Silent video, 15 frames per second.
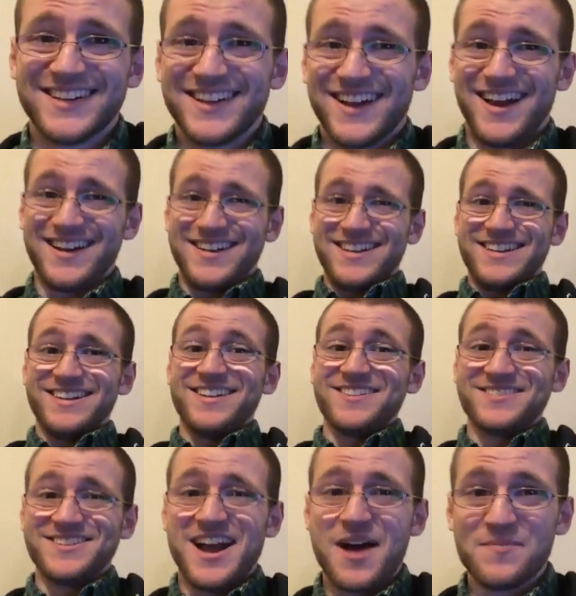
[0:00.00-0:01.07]
I need another
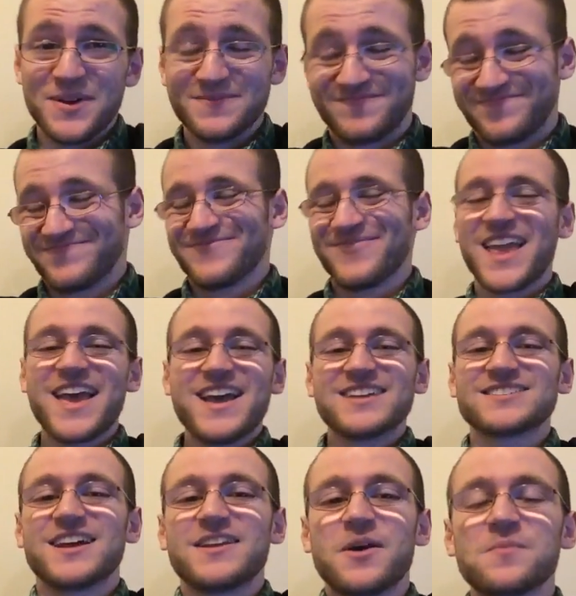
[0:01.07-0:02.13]
job.
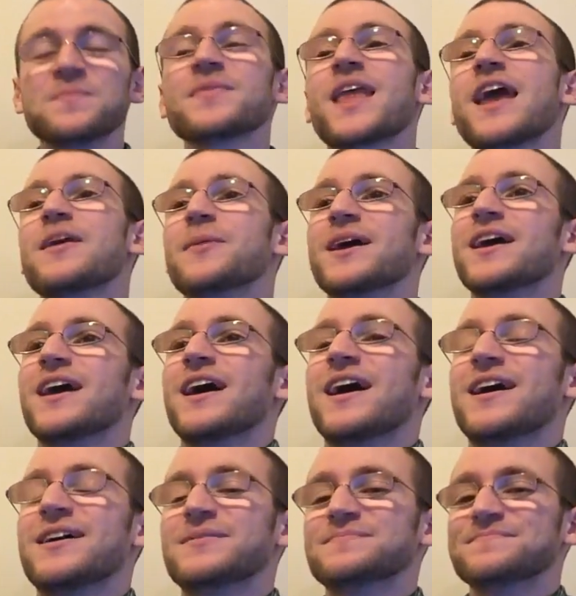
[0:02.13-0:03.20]
Side note. Anyway,
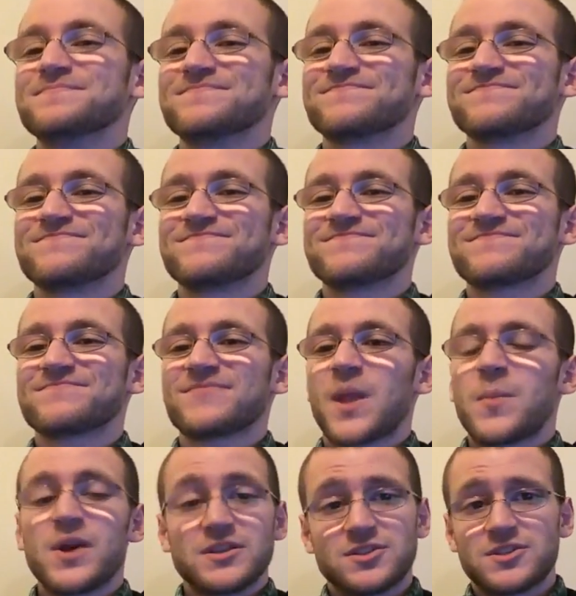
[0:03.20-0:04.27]
but
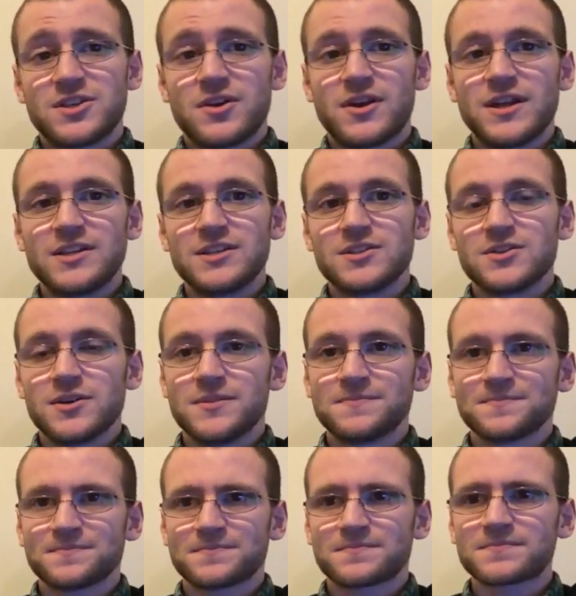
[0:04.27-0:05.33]
yeah, so CRKT is good.
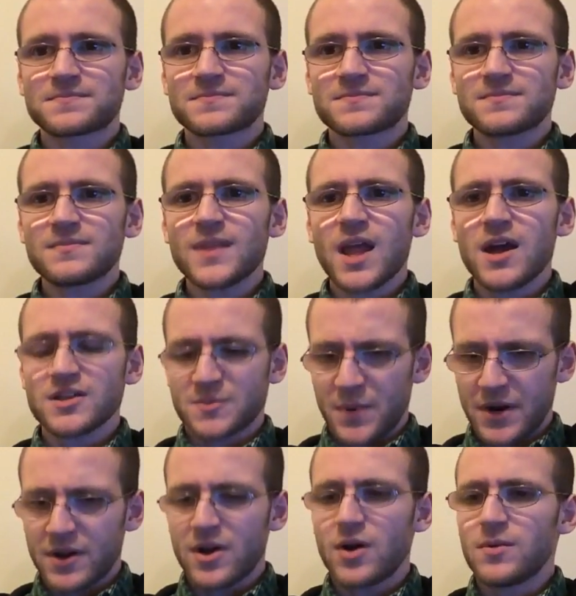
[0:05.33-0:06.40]

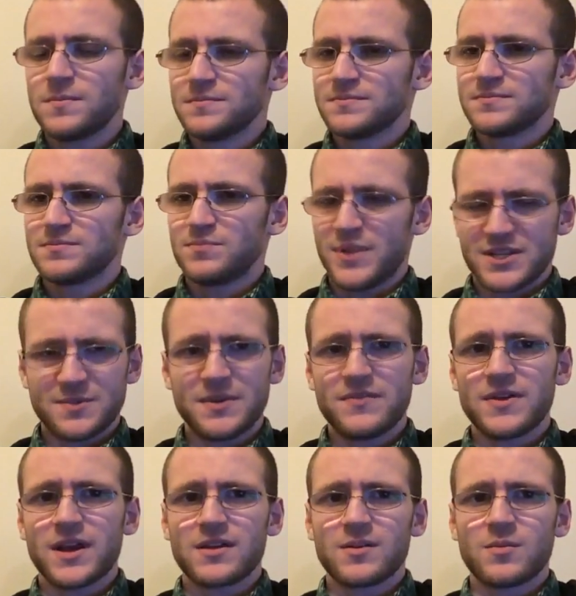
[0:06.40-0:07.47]
Spyderco, Benchmade if
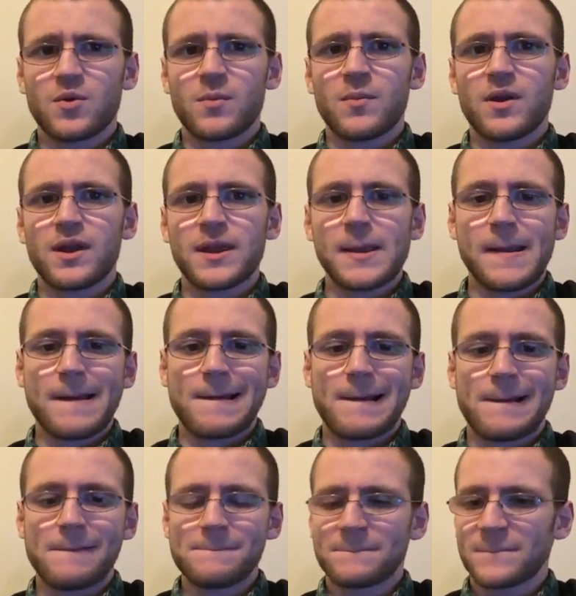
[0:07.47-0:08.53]
you got a little more money.
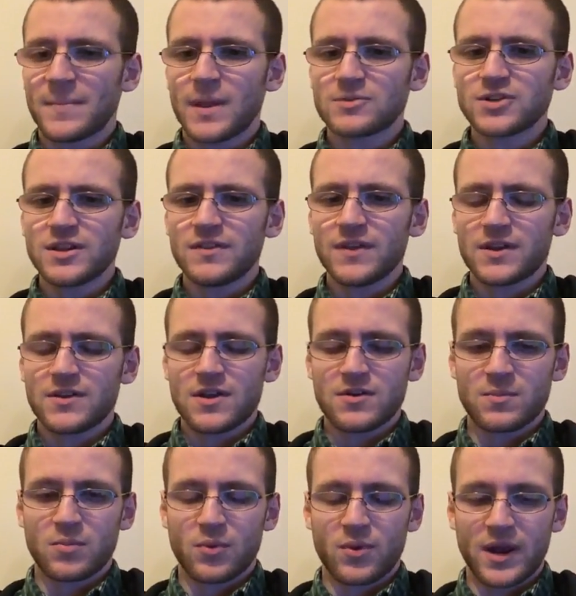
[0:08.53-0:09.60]
I'm trying to think of another
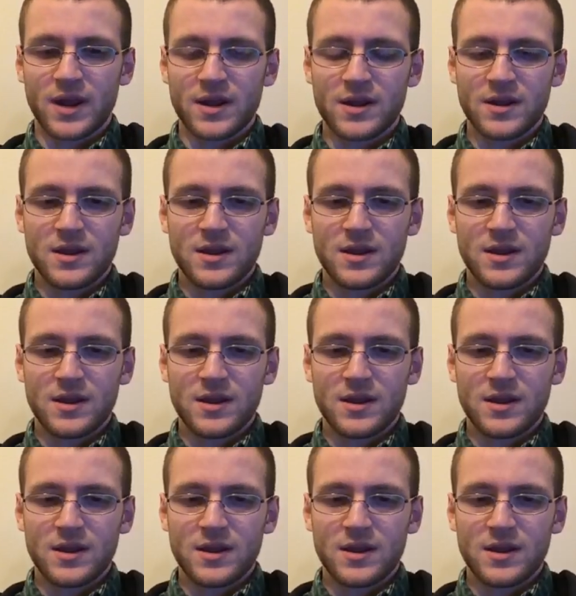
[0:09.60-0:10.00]
brand.